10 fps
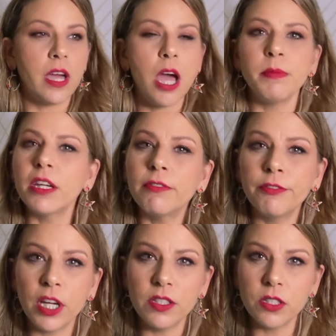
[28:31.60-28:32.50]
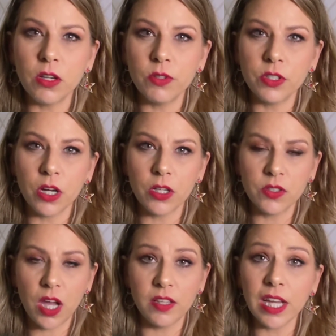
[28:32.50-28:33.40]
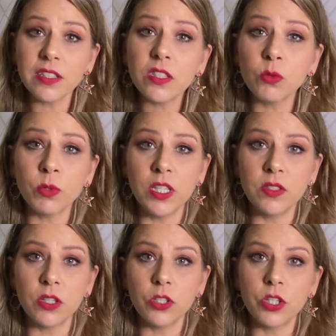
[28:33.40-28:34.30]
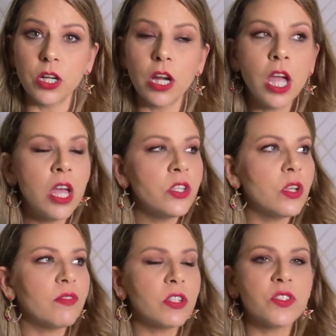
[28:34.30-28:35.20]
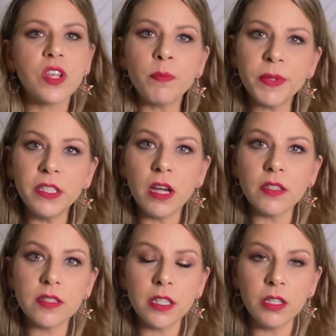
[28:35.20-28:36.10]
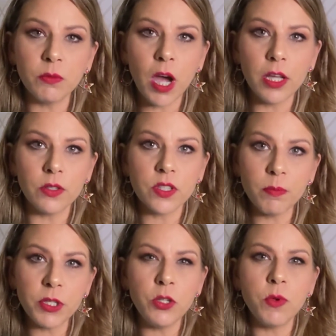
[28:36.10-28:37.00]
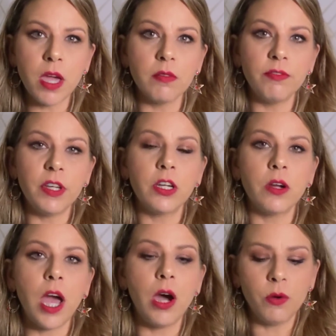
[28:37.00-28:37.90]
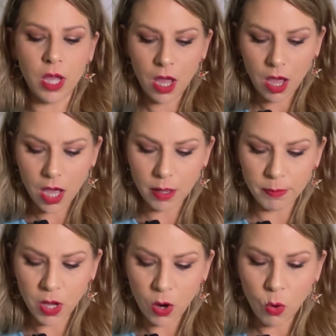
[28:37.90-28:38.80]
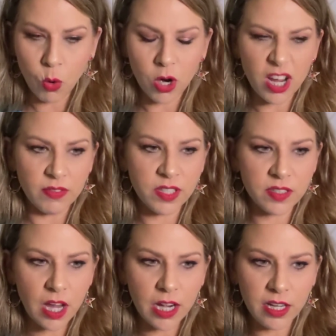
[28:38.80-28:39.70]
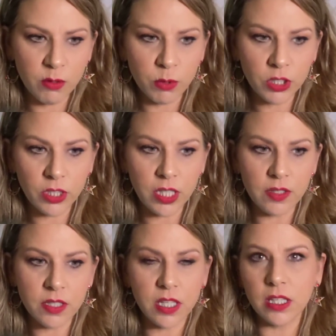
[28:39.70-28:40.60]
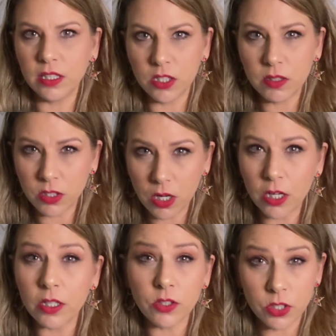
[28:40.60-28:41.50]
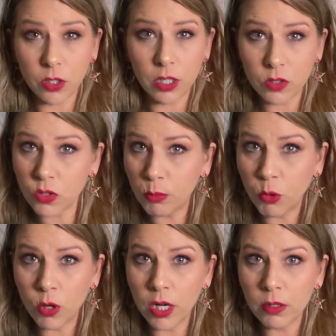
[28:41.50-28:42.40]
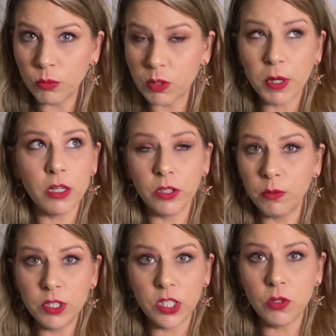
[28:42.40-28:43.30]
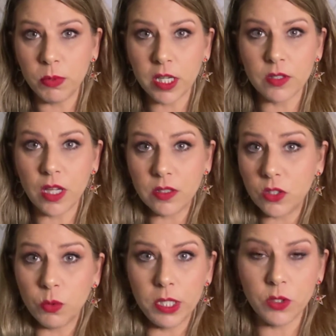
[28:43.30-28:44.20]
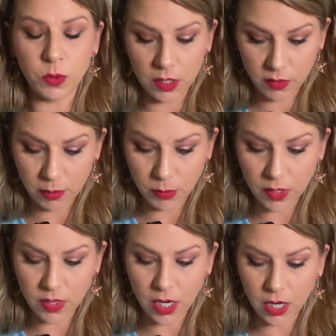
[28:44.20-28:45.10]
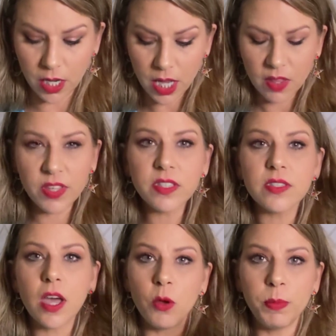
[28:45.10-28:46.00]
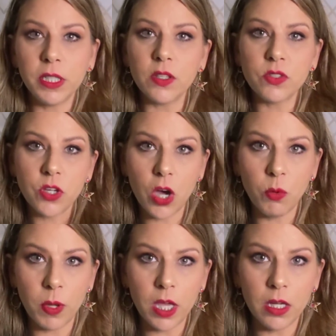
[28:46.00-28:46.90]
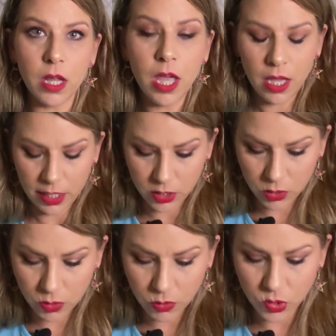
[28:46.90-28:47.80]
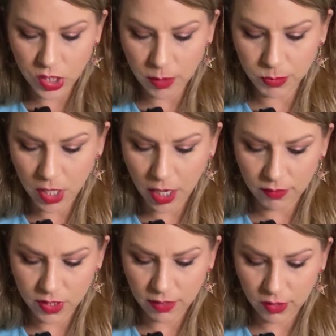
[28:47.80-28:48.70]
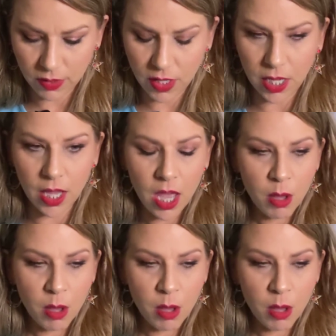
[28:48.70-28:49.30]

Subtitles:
I'm not afraid to go the dark side. That's the researcher. So if there's something not sitting right or something you can't figure out, or if society really needs to get into the dark and dirty some more, which apparently we do because that's a 2020 theme right there, this is helping us go in and do those deep dives and everything.